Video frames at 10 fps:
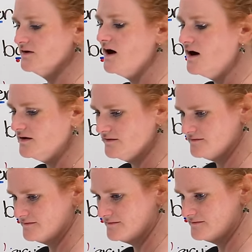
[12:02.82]
a lot,
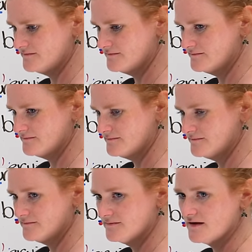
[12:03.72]

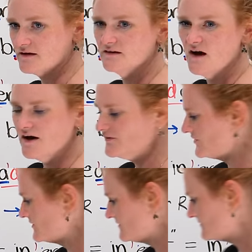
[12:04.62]
not a lot.